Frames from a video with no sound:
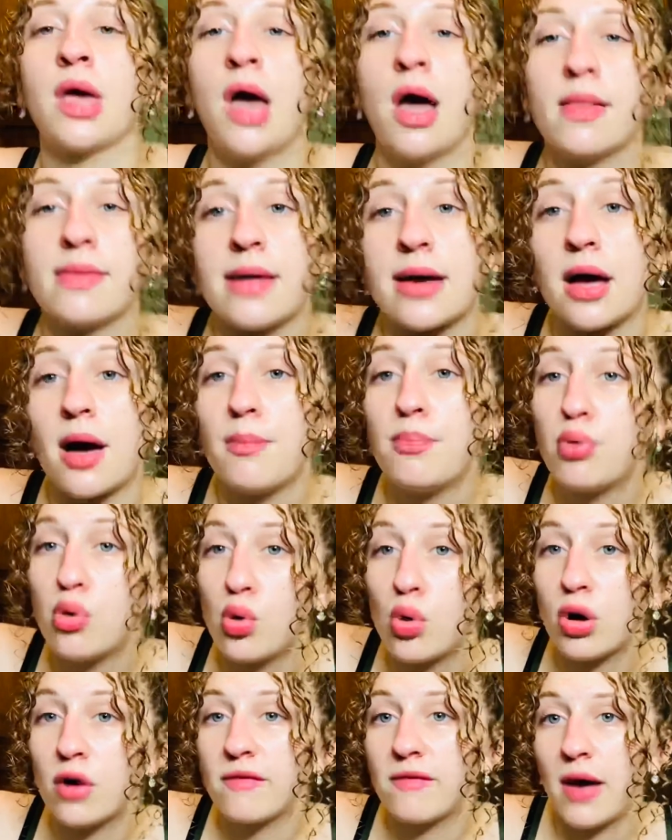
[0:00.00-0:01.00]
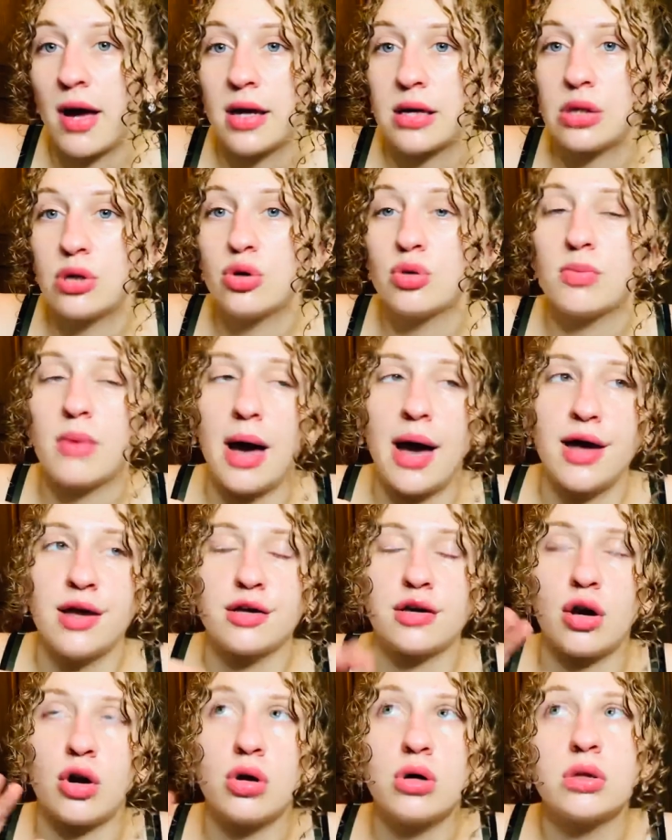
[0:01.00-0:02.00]
like a pore vacuum. I
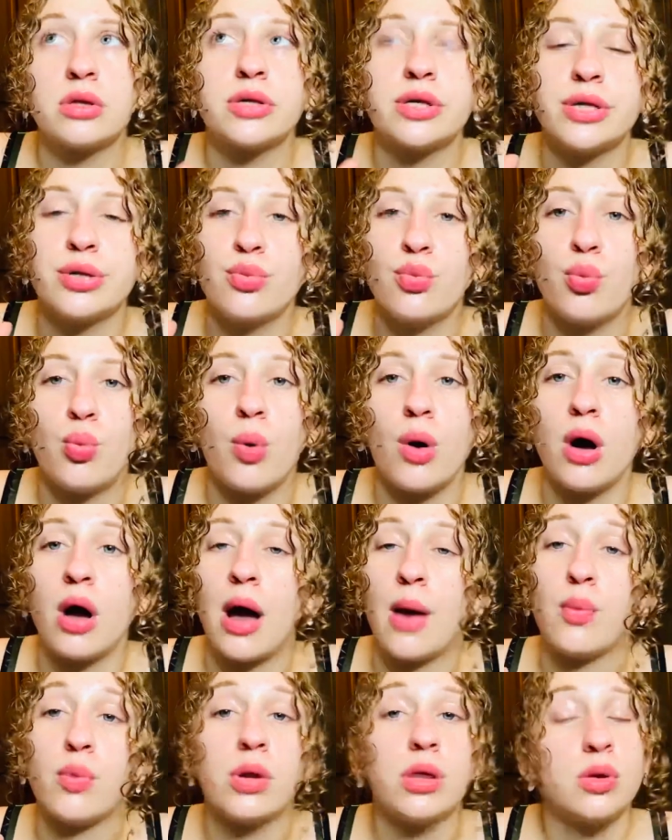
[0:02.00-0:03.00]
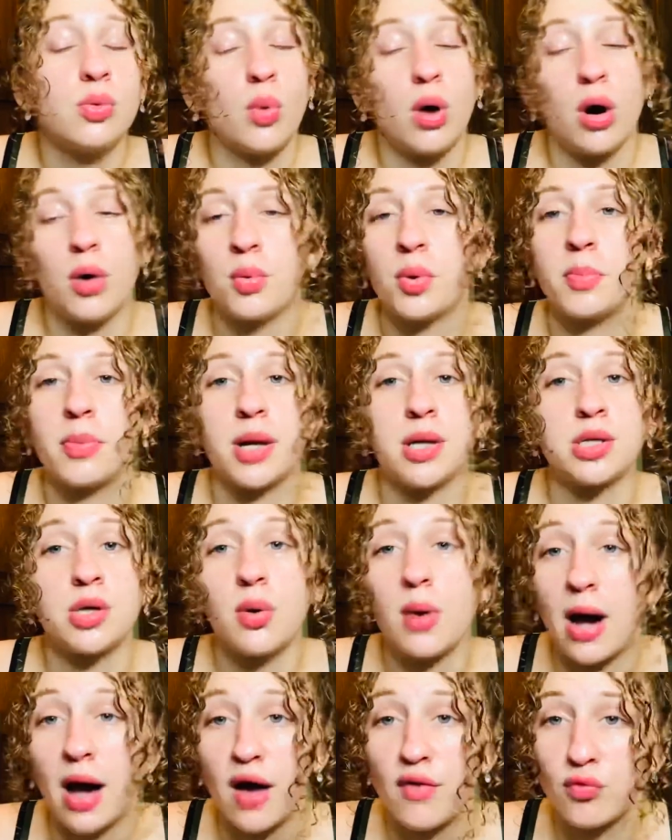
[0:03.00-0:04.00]
really want one, but I don't
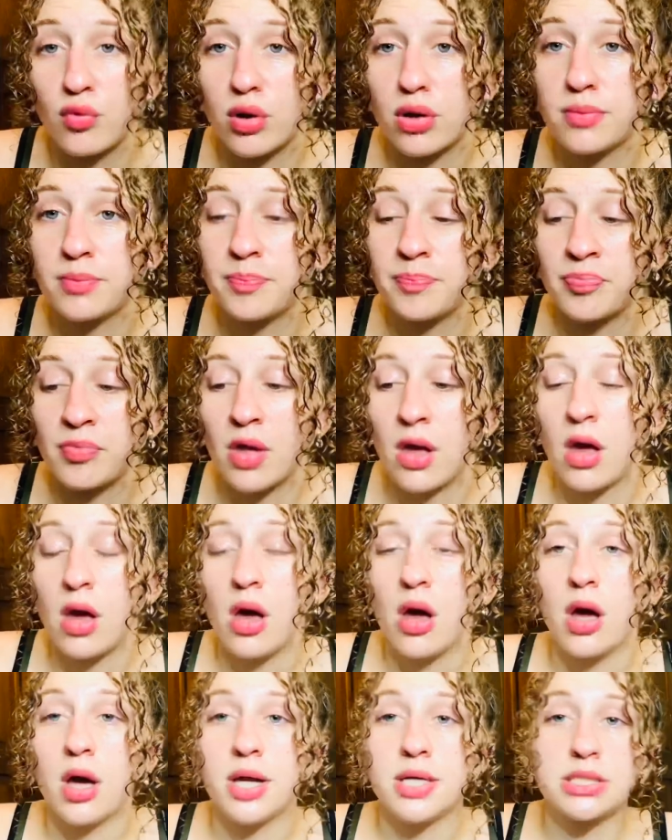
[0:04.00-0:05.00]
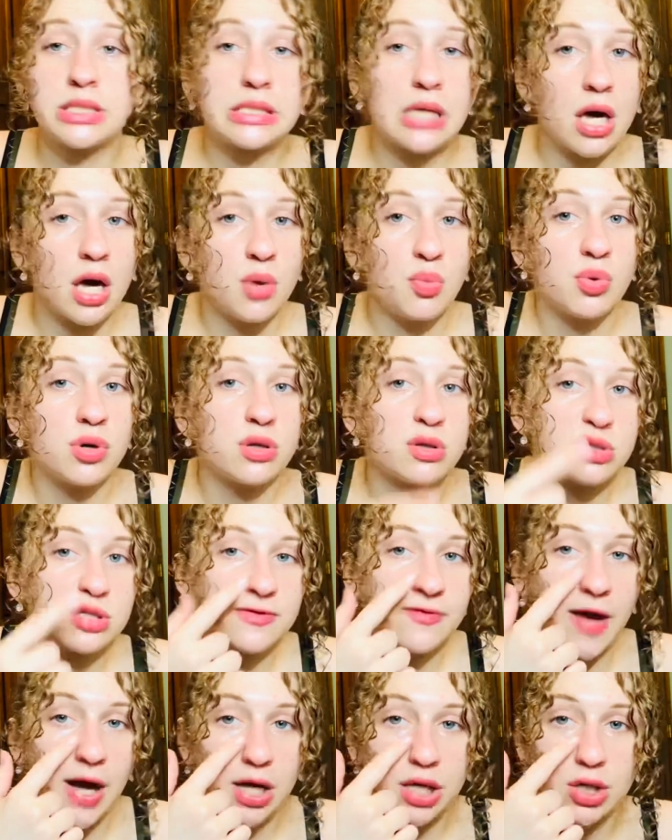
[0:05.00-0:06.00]
have one. It's one of those
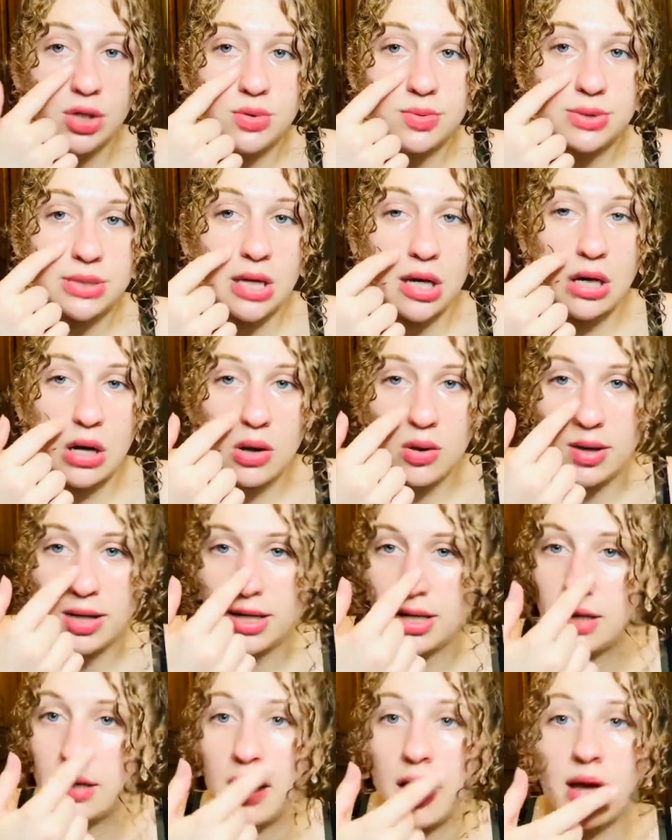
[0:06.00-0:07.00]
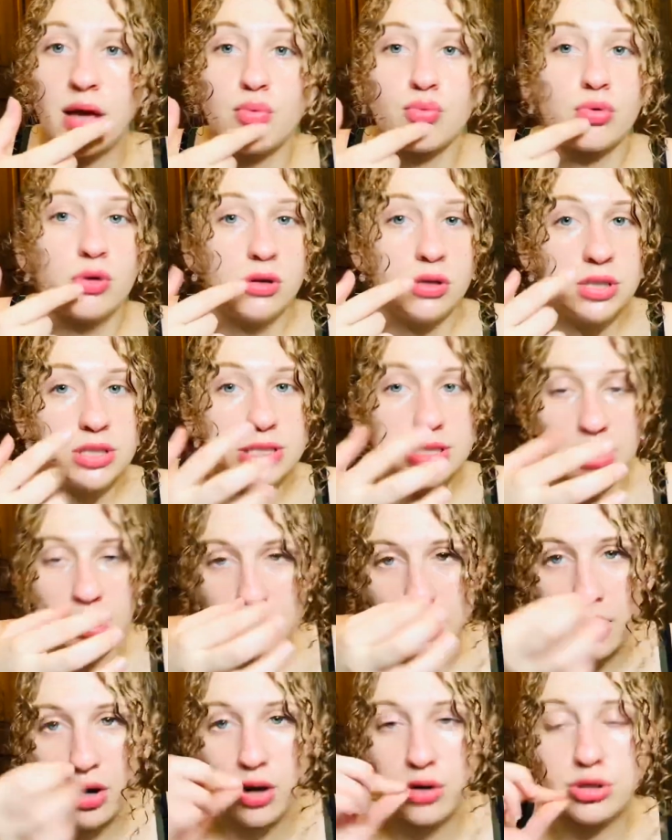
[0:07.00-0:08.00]
vacuums that go in and like really suck
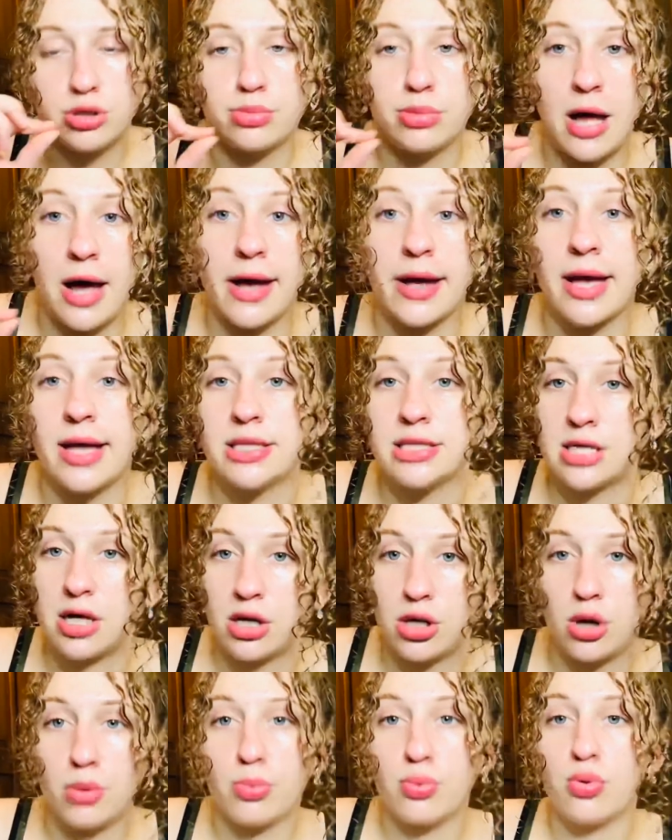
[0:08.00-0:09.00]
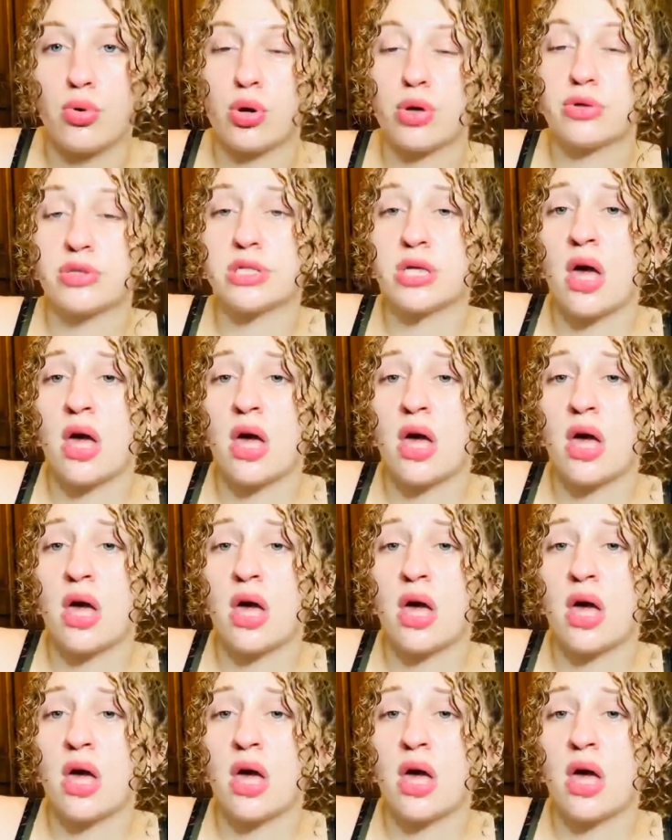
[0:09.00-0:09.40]
out all the blackheads out of your pores.